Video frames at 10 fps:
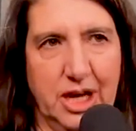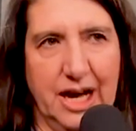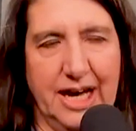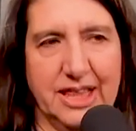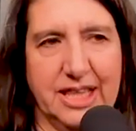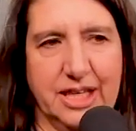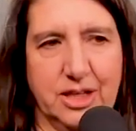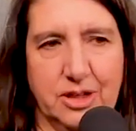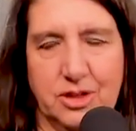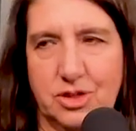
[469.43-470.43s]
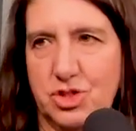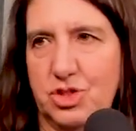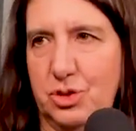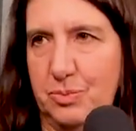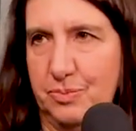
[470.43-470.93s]
I think,
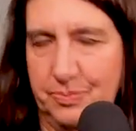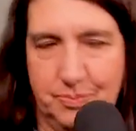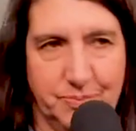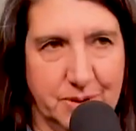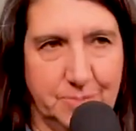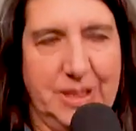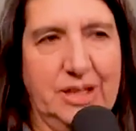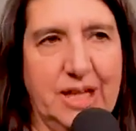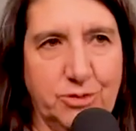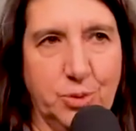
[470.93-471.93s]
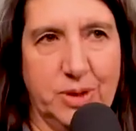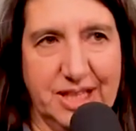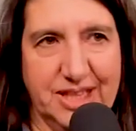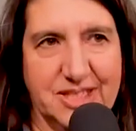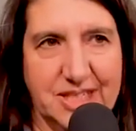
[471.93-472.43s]
should be left
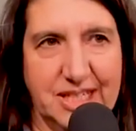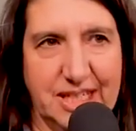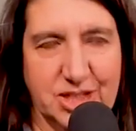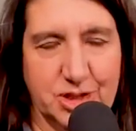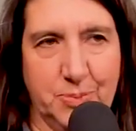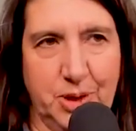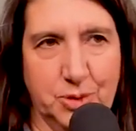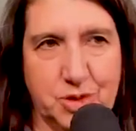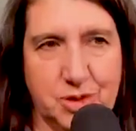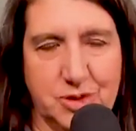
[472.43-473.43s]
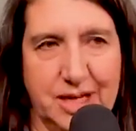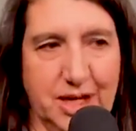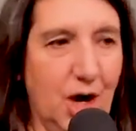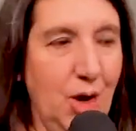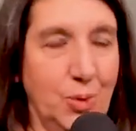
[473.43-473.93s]
within the city, as opposed to say,
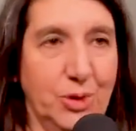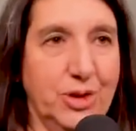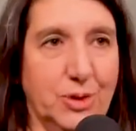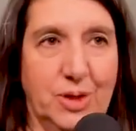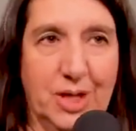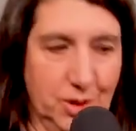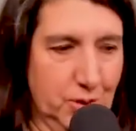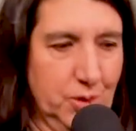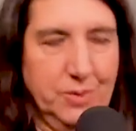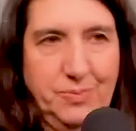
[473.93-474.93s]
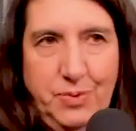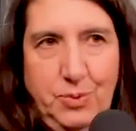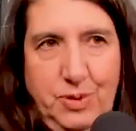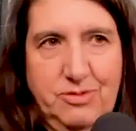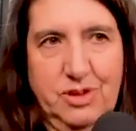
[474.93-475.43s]
oh, look,
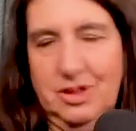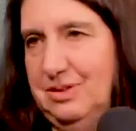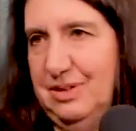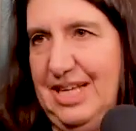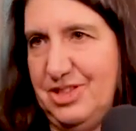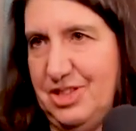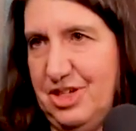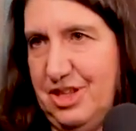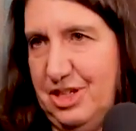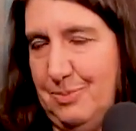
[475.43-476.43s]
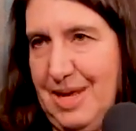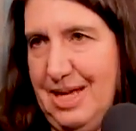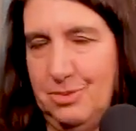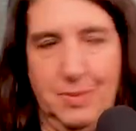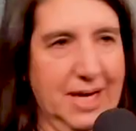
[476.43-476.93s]
we've lessened the
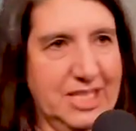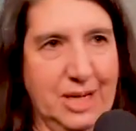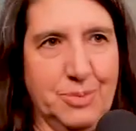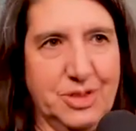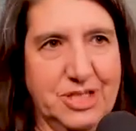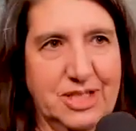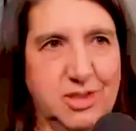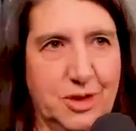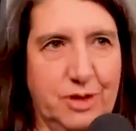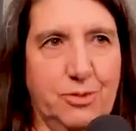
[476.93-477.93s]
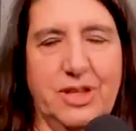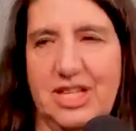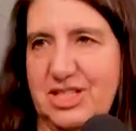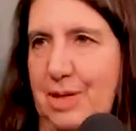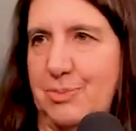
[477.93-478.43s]
demand by 10%, so therefore
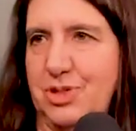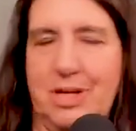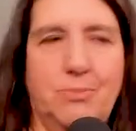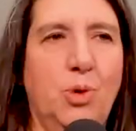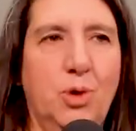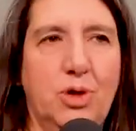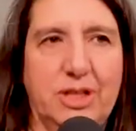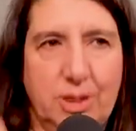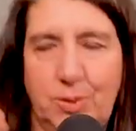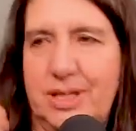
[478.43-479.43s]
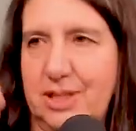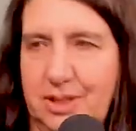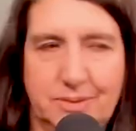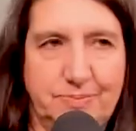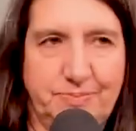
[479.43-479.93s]
that's 10% more that we can